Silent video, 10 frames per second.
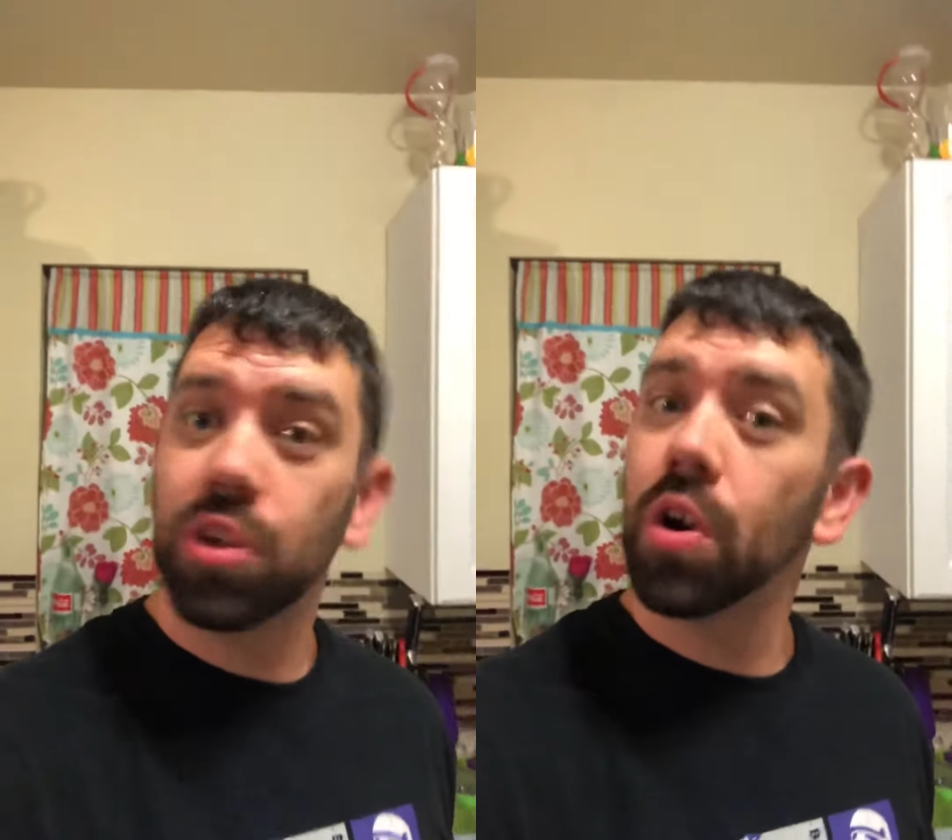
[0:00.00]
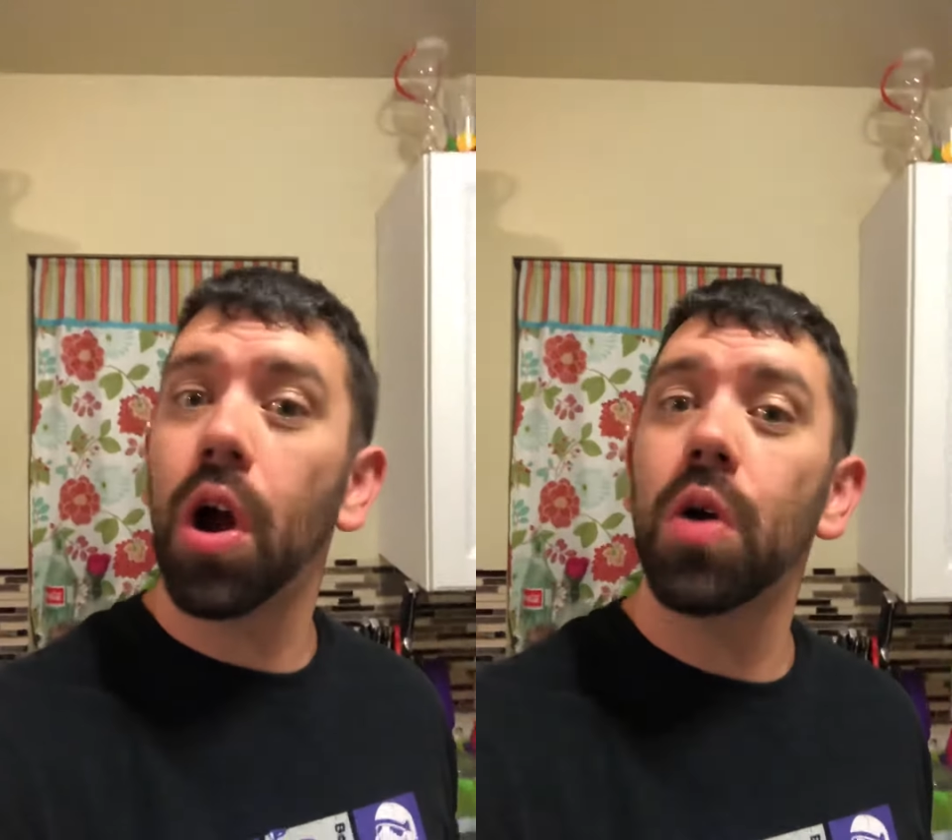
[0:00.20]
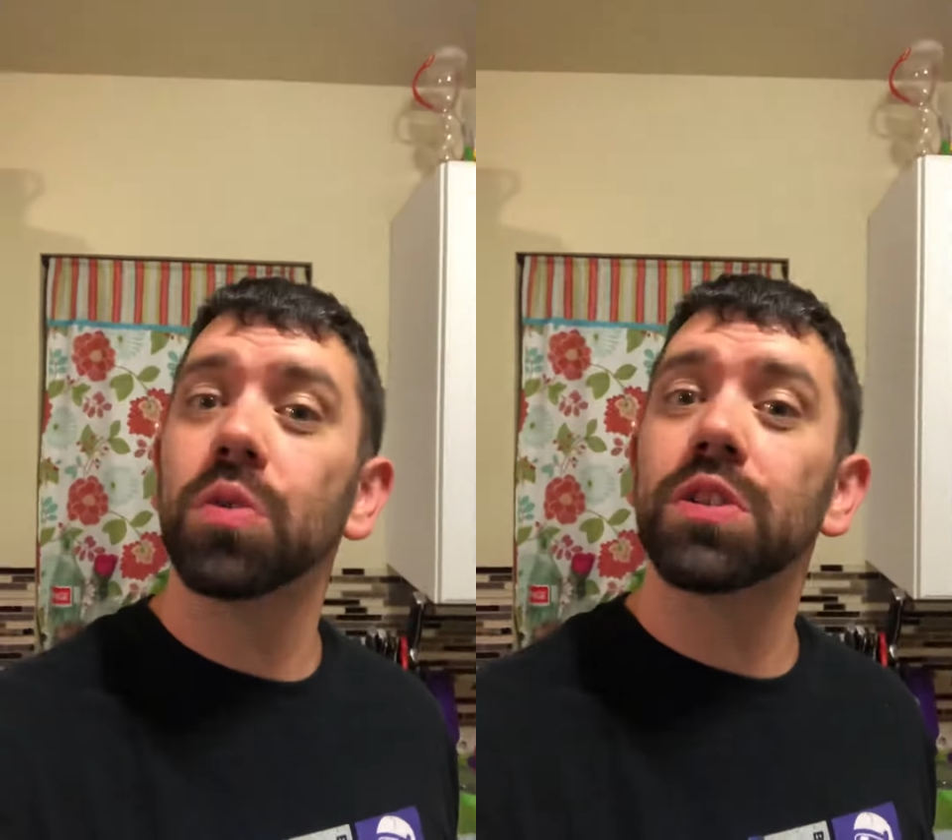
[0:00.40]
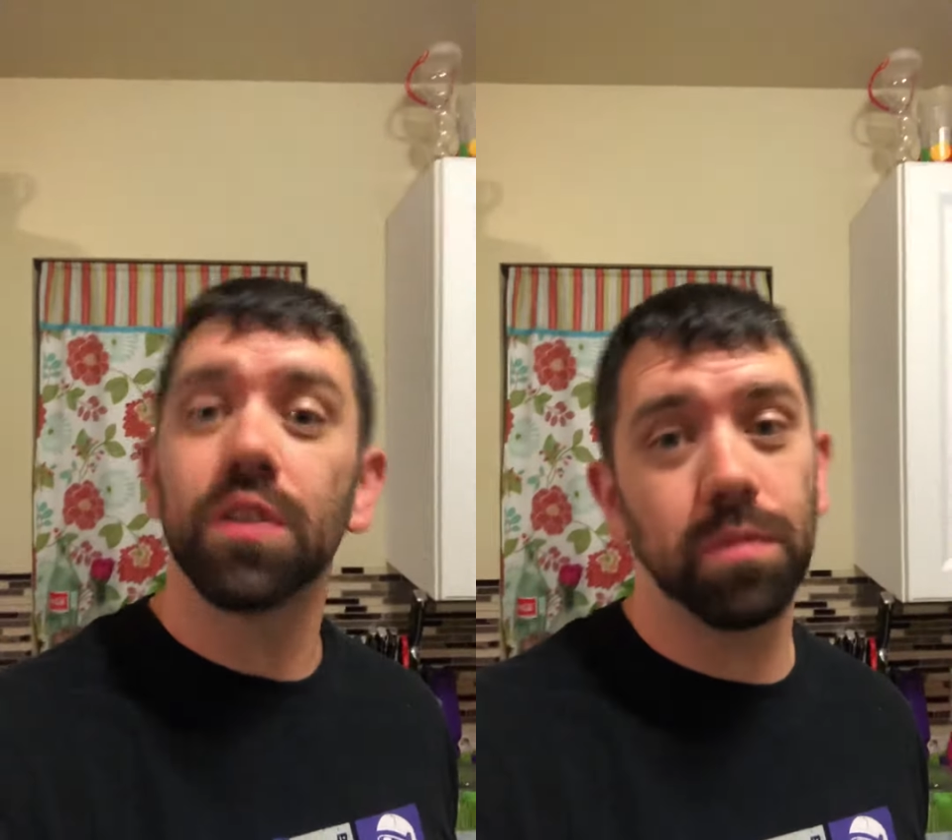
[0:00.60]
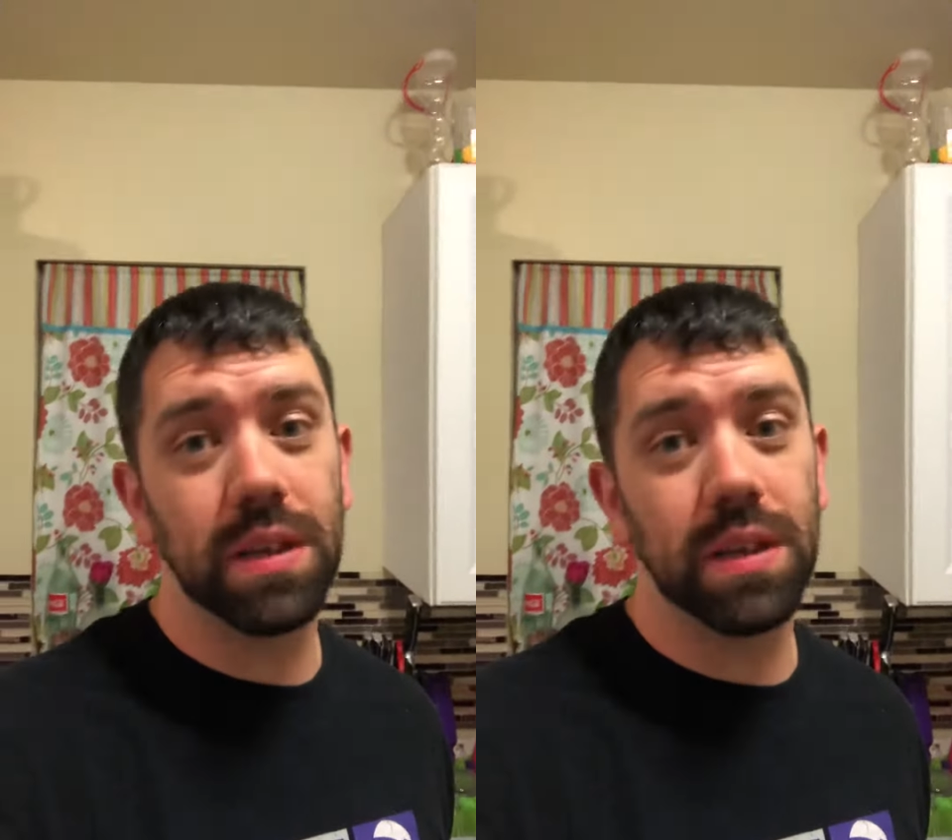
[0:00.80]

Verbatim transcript: your host of